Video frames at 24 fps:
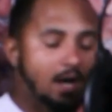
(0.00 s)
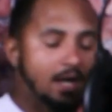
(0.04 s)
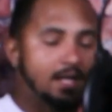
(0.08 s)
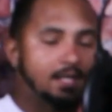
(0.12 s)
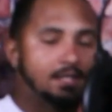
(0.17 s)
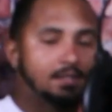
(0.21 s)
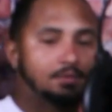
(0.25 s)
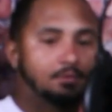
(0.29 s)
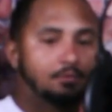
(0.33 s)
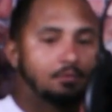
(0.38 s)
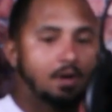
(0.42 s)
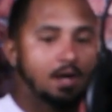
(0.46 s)

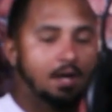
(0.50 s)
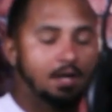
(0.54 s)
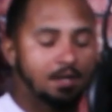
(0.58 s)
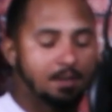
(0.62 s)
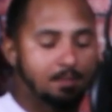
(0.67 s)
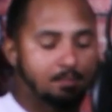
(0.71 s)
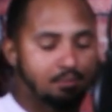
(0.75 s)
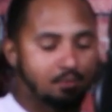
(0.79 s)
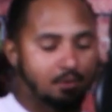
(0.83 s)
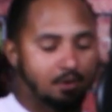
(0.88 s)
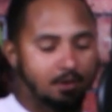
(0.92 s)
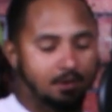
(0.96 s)
is very
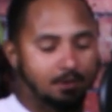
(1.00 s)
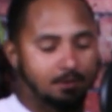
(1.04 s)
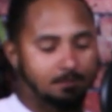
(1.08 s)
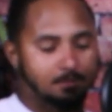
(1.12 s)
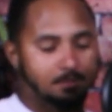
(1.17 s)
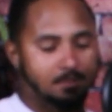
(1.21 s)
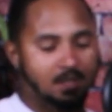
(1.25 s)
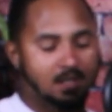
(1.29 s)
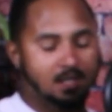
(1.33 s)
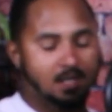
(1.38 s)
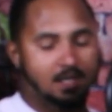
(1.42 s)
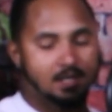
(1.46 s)
important,
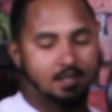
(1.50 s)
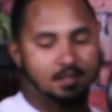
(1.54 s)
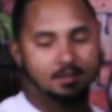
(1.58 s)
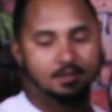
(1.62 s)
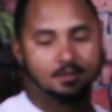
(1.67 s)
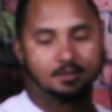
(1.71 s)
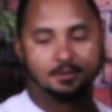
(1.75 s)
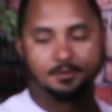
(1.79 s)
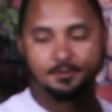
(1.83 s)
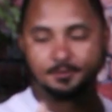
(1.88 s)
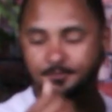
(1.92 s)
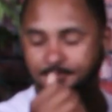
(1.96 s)

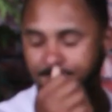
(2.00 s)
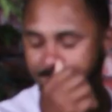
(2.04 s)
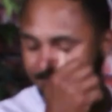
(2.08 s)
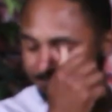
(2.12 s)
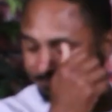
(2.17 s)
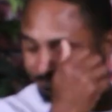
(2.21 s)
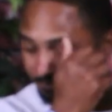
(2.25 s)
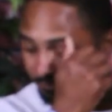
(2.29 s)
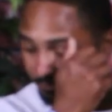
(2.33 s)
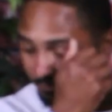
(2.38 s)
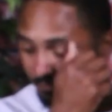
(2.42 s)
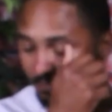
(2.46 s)
because
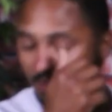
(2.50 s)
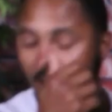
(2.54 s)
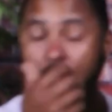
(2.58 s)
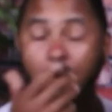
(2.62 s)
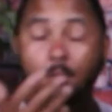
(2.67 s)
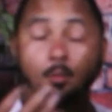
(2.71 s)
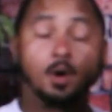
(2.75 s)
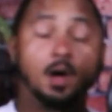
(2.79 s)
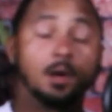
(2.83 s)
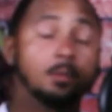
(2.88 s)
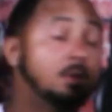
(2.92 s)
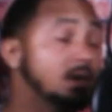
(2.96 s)

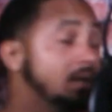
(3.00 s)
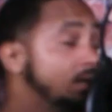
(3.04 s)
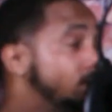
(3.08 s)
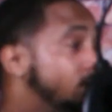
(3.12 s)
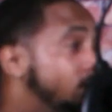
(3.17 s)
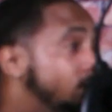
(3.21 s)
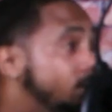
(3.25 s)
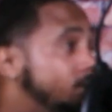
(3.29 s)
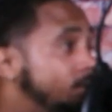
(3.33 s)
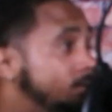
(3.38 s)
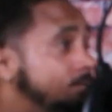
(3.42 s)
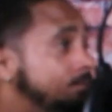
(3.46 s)
what we
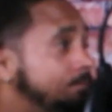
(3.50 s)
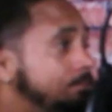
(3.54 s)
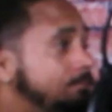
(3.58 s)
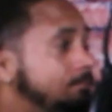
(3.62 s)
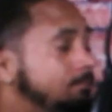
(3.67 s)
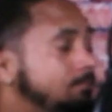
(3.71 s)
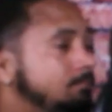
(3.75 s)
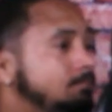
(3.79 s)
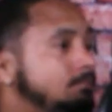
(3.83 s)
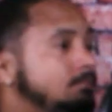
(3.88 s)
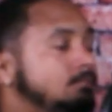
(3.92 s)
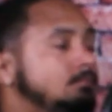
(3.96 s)
do
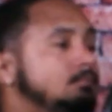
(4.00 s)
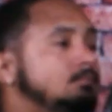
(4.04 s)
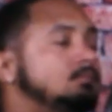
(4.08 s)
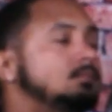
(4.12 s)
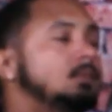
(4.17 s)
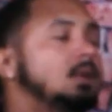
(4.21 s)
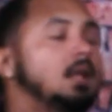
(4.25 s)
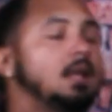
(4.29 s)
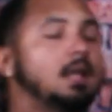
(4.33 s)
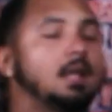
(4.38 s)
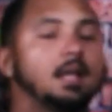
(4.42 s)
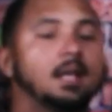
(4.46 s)

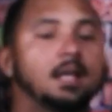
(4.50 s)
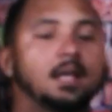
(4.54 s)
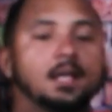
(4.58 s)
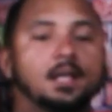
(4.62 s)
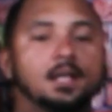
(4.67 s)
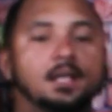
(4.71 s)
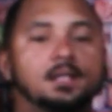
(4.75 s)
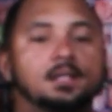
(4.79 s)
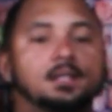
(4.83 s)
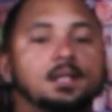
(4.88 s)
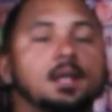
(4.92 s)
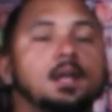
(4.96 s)

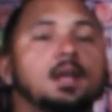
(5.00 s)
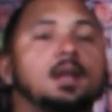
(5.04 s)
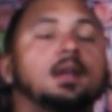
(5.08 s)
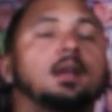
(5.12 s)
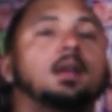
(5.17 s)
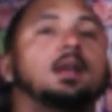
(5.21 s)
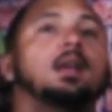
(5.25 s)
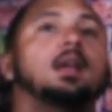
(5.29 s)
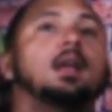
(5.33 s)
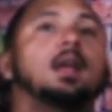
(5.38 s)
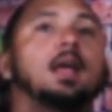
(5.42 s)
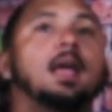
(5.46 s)
is,
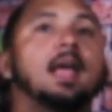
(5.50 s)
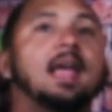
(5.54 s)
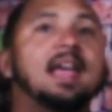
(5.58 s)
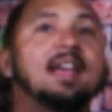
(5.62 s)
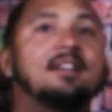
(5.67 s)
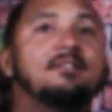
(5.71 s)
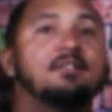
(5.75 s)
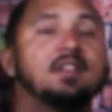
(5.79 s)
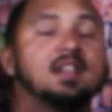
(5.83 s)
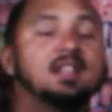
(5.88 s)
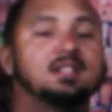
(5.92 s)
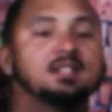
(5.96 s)

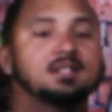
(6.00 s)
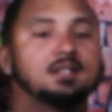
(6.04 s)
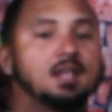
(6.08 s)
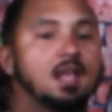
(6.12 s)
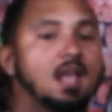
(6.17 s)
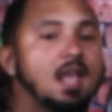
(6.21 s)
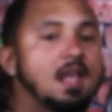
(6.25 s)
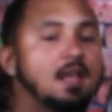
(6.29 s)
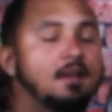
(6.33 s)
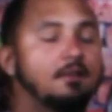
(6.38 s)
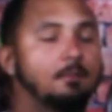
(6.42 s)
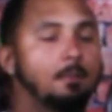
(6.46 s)

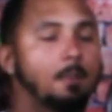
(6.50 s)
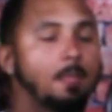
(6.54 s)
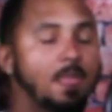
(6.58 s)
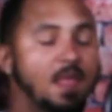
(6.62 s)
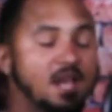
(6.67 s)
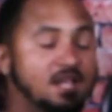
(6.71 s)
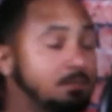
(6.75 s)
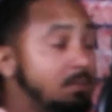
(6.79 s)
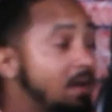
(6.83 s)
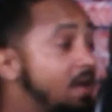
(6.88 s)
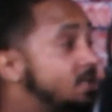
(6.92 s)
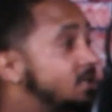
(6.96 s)
if
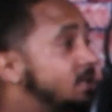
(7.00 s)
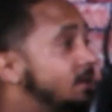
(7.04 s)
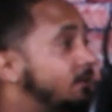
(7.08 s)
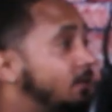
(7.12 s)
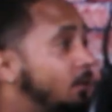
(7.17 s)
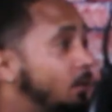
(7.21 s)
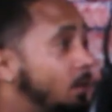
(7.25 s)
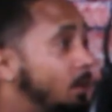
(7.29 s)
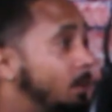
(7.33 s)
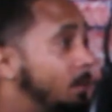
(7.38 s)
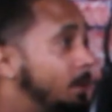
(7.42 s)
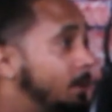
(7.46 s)
especially
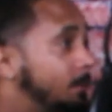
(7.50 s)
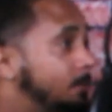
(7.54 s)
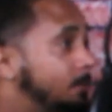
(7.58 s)
for women,